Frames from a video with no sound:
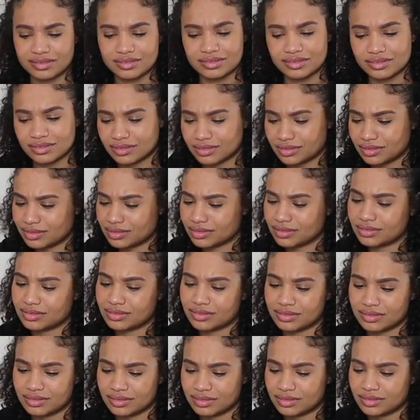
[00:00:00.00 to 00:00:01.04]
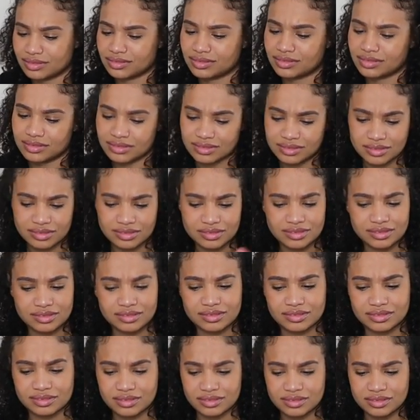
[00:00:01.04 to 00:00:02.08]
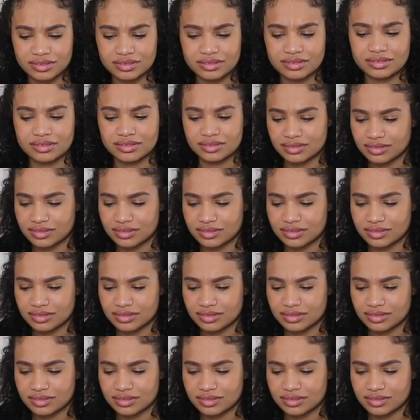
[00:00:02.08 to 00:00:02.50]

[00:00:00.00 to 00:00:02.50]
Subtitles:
(silent)